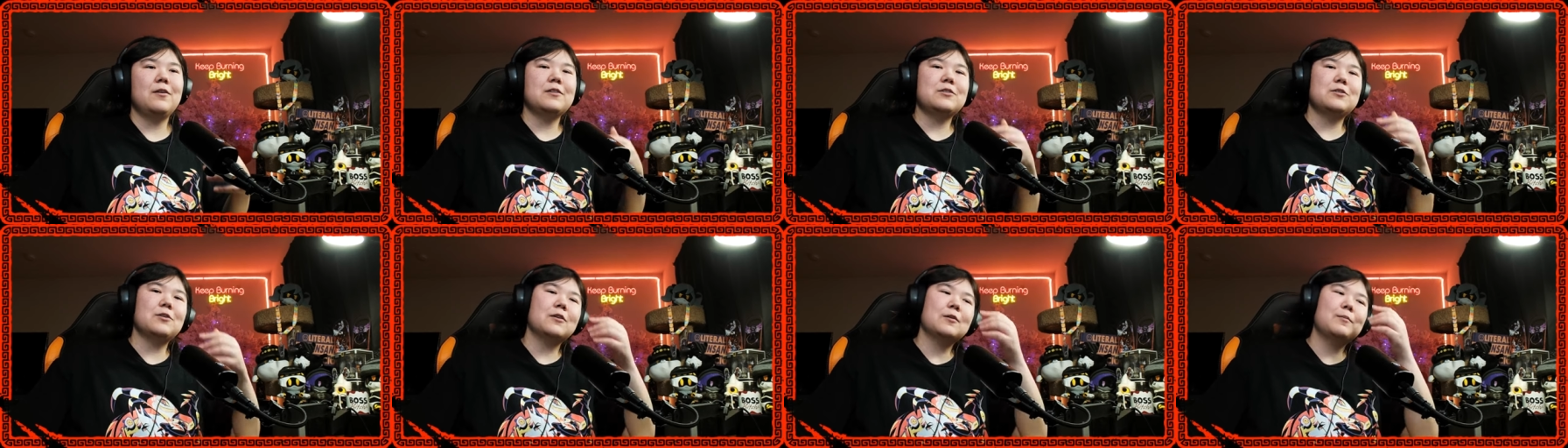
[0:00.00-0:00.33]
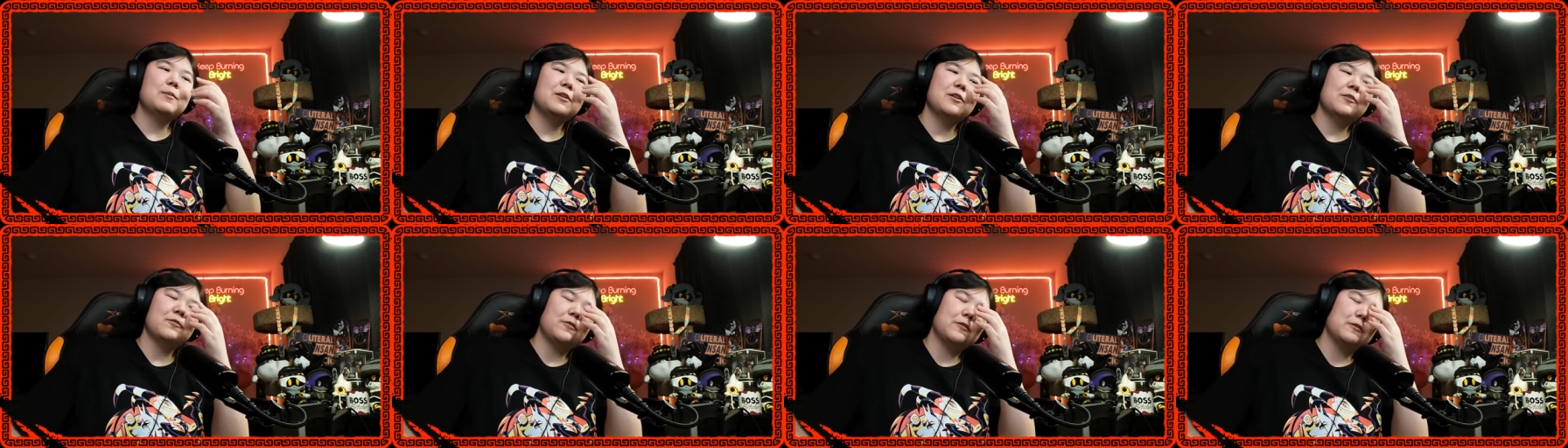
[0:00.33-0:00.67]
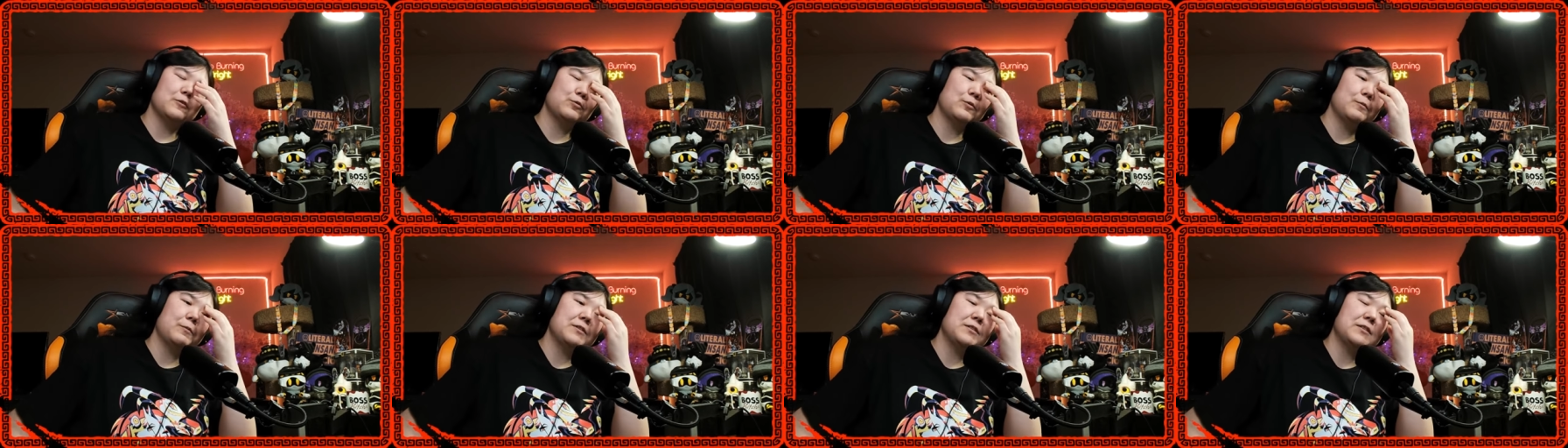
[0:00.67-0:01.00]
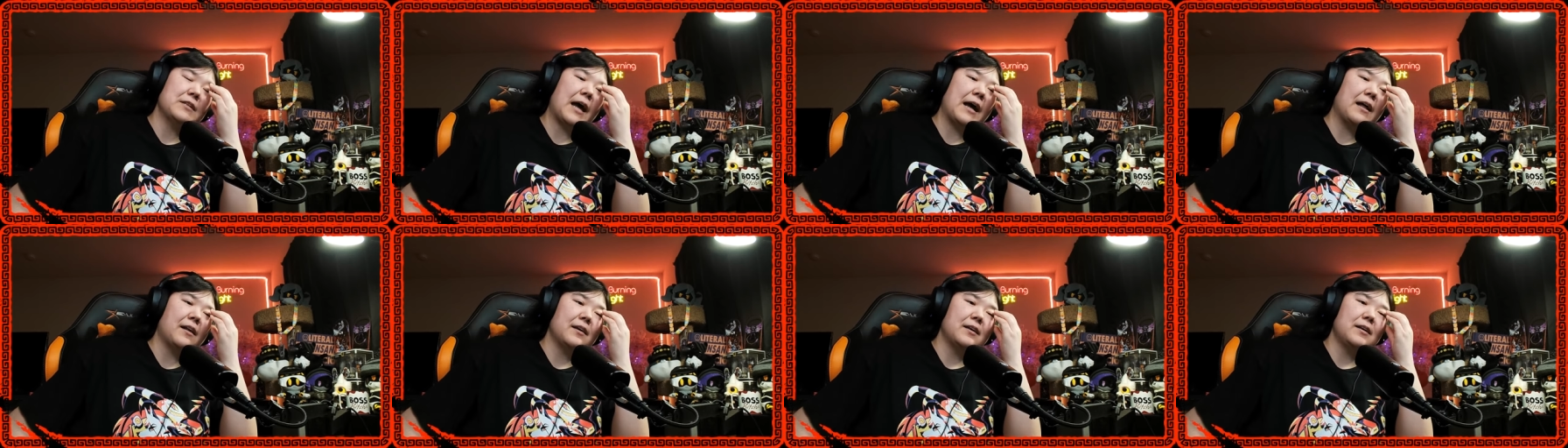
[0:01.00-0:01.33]
It's only been the first one with
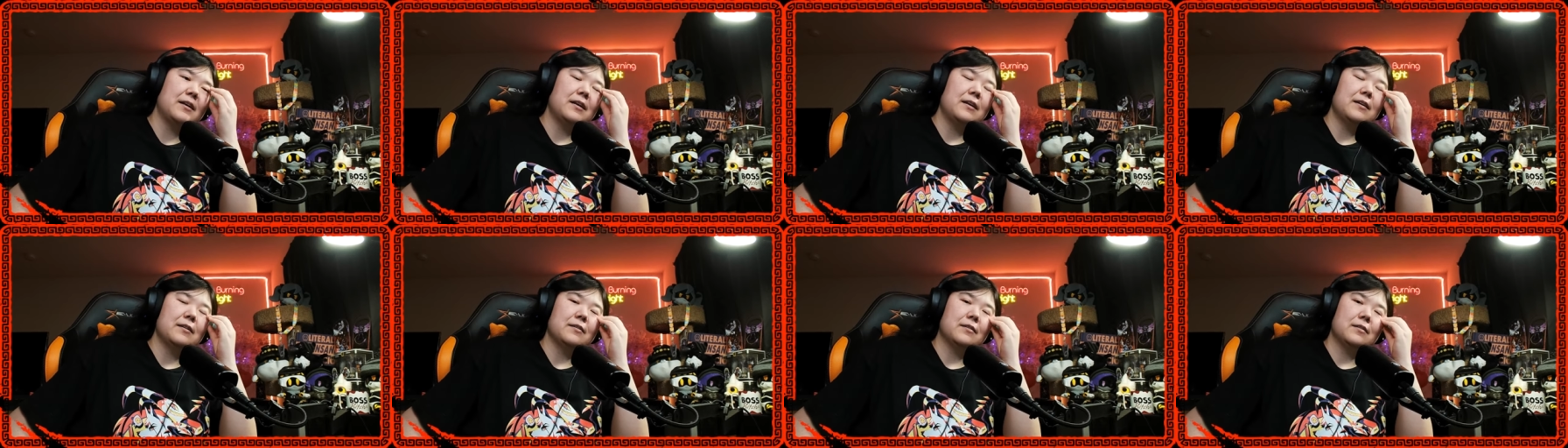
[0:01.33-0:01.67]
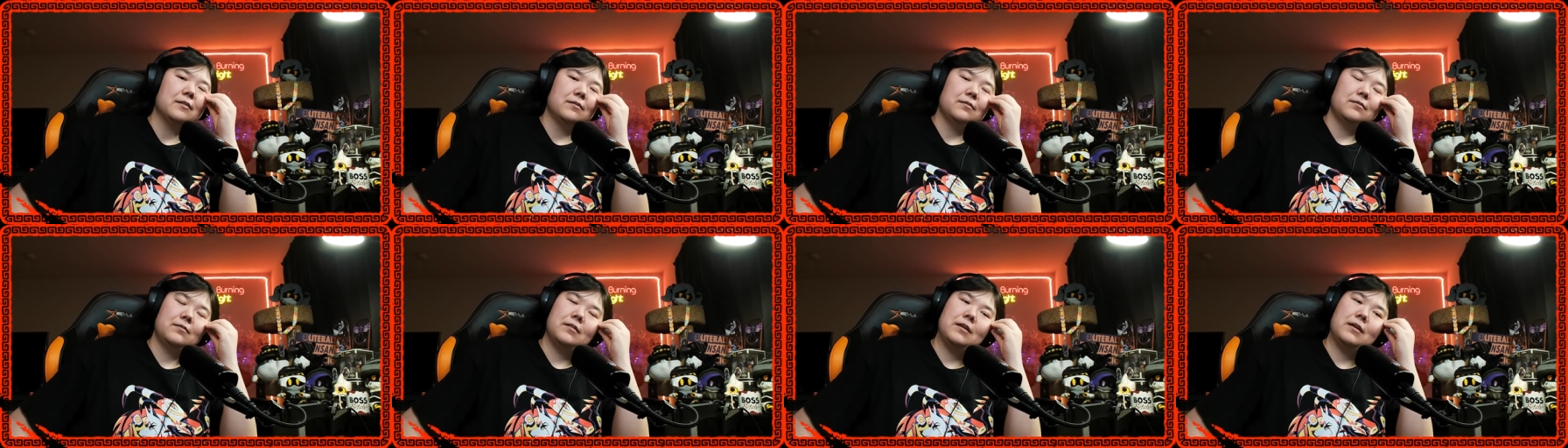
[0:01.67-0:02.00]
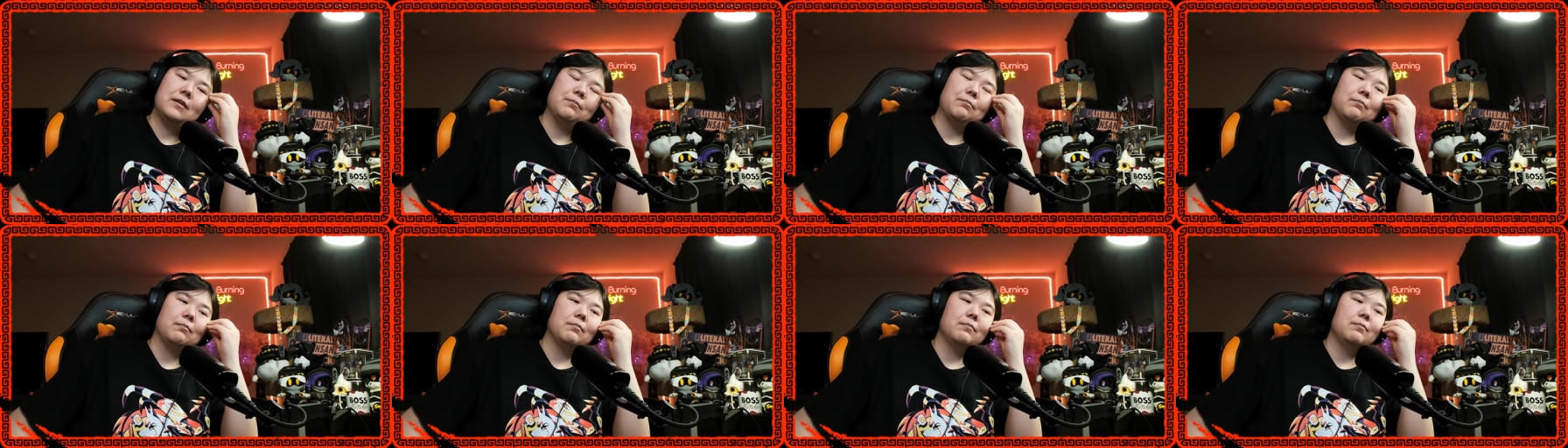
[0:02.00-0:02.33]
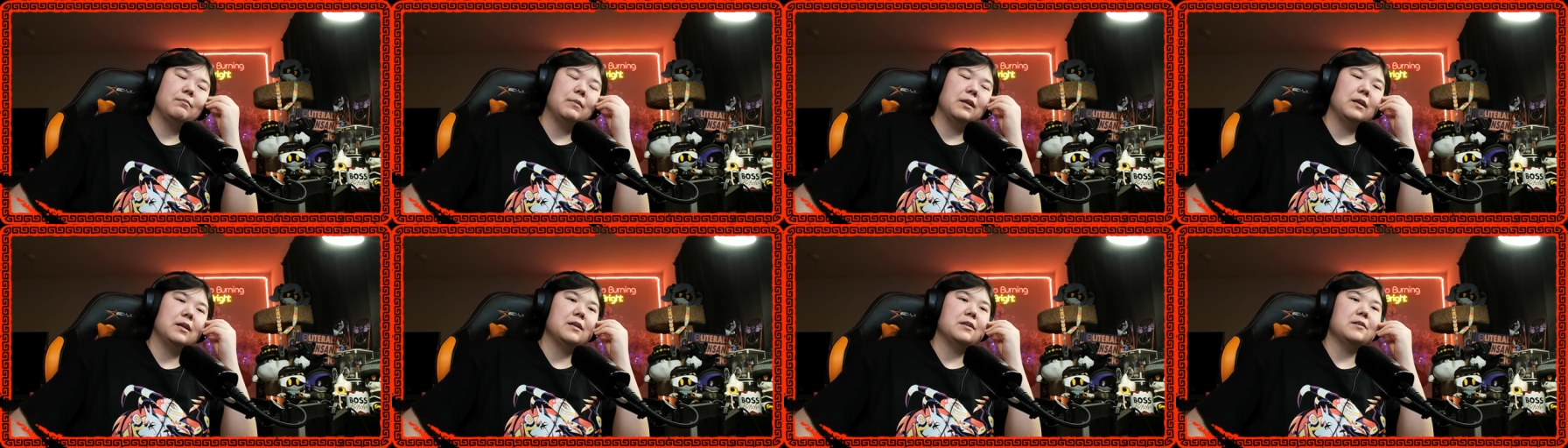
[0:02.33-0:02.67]
Sally and
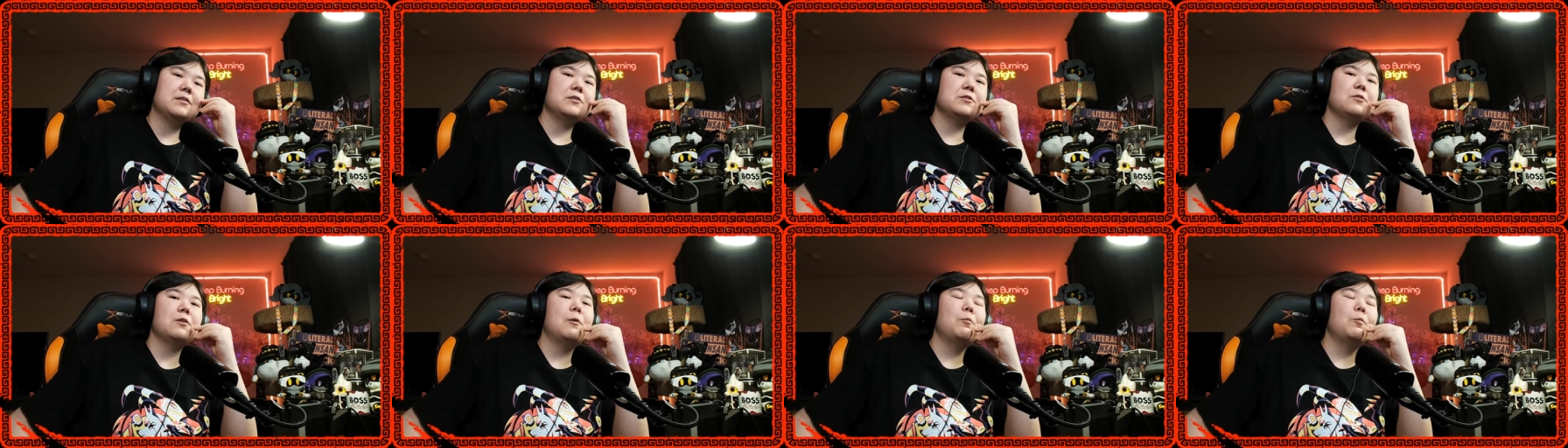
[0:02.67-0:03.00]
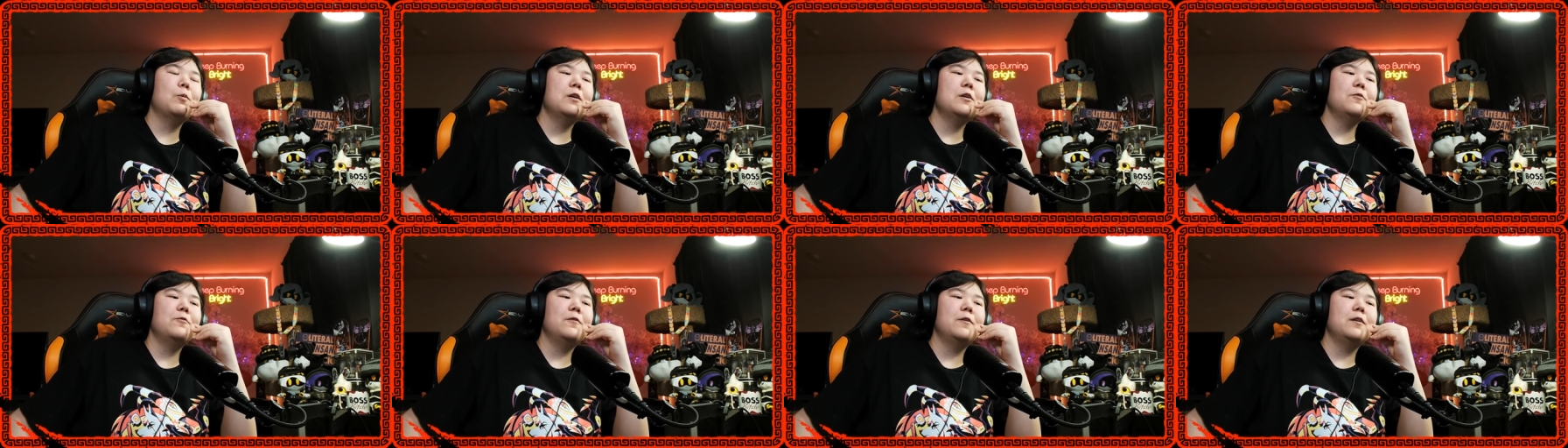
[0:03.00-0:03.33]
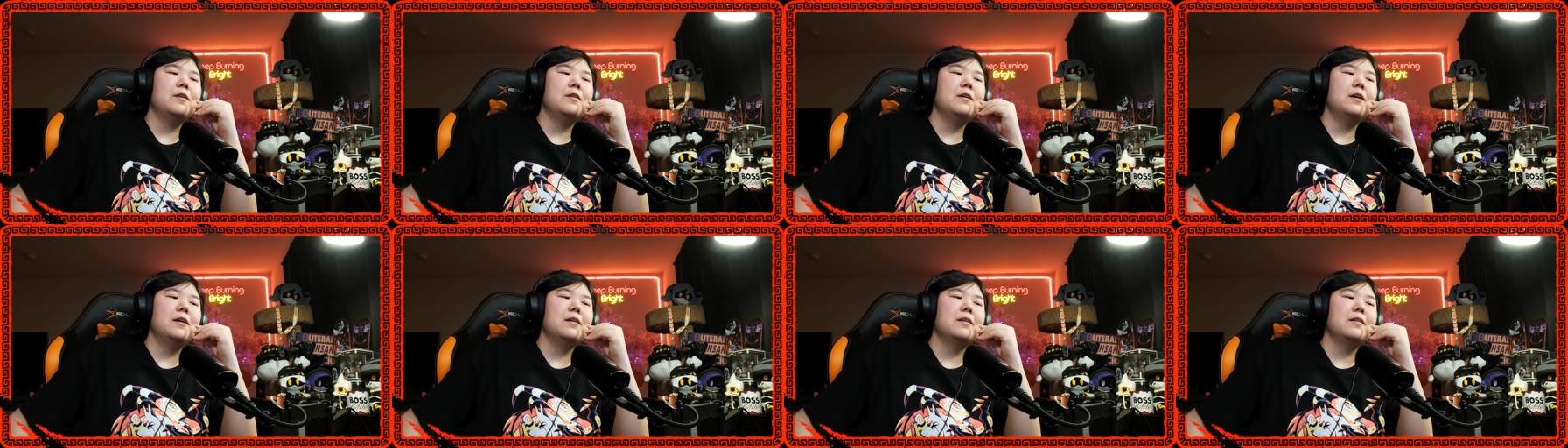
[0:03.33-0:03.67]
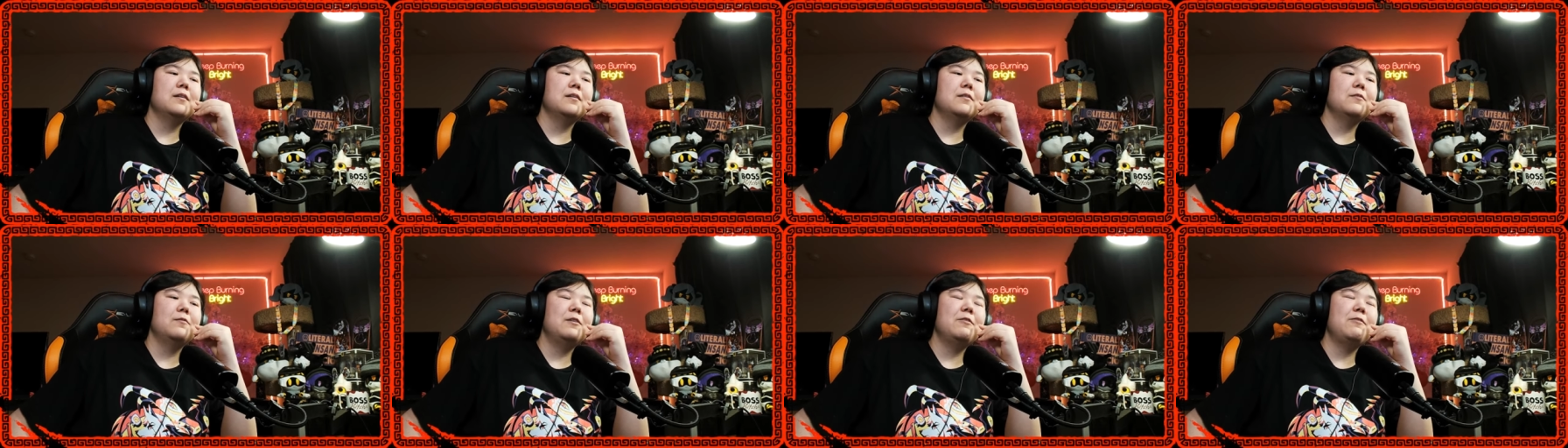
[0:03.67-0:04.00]
Millie. So I wonder if
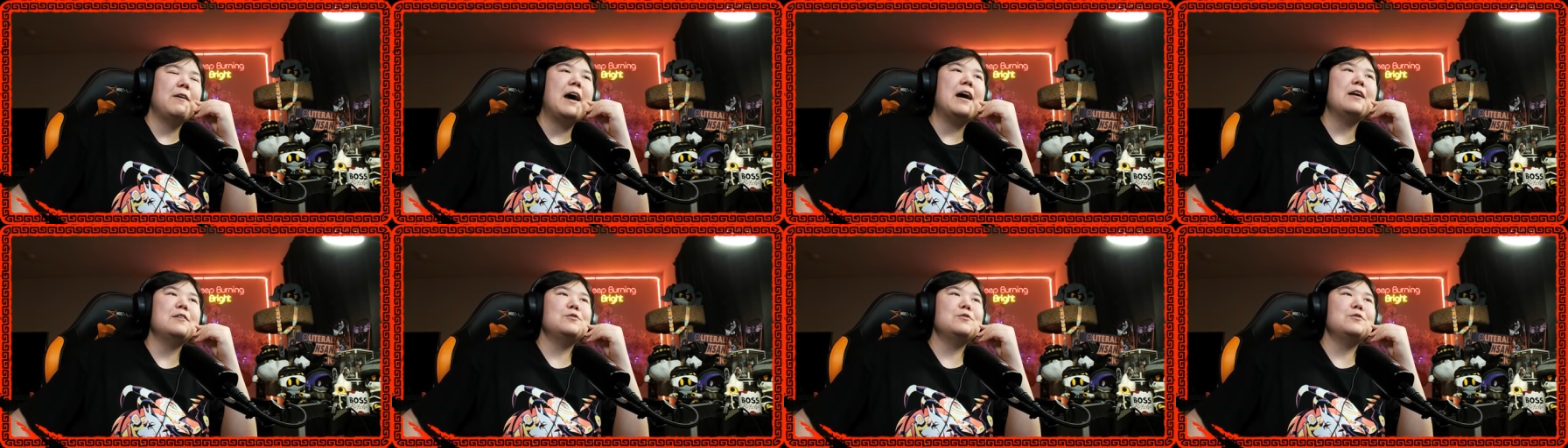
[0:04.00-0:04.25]
we've